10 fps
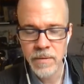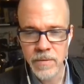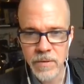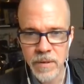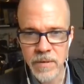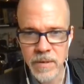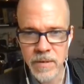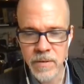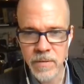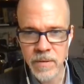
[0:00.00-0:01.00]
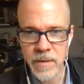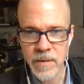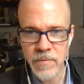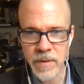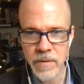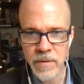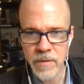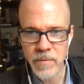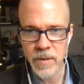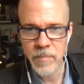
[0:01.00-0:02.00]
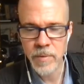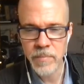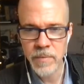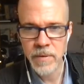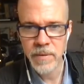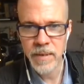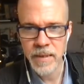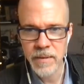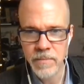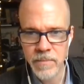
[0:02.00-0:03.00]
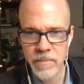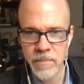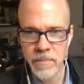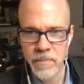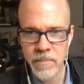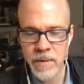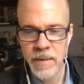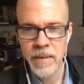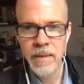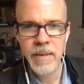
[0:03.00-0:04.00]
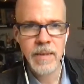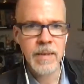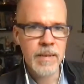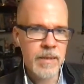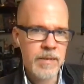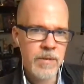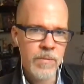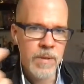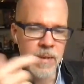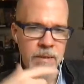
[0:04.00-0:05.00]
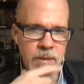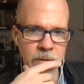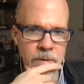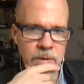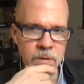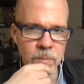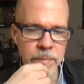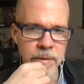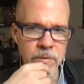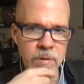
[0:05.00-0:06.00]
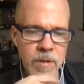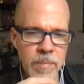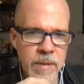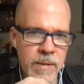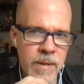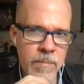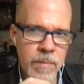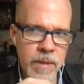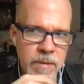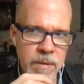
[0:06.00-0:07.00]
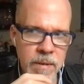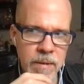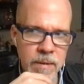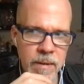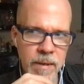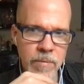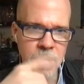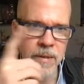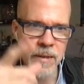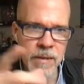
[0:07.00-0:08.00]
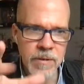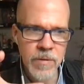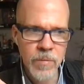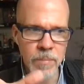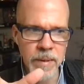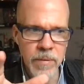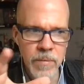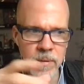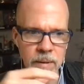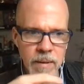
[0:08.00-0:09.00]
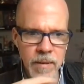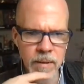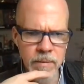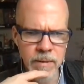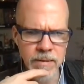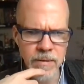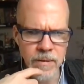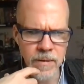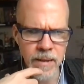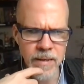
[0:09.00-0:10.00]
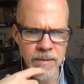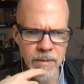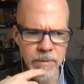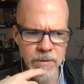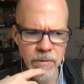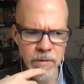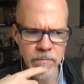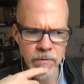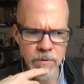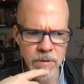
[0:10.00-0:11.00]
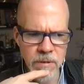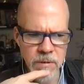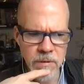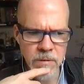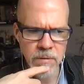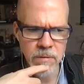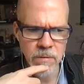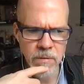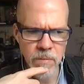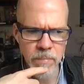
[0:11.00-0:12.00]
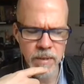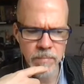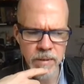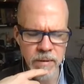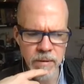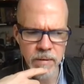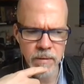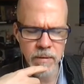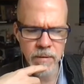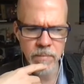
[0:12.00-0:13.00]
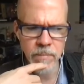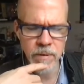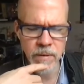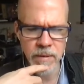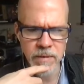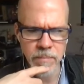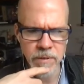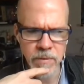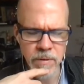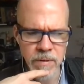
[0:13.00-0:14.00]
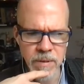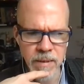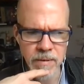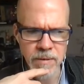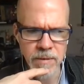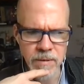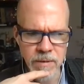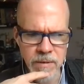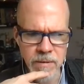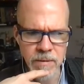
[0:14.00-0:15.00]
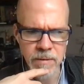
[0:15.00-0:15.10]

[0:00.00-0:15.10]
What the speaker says: John says Halt and Catch Fire didn't grab him. Okay. It's interesting to me because you talk about the Comdex thing. I was going to ask you about, I think it's the last episode of the first season, or maybe the last episode of the second season.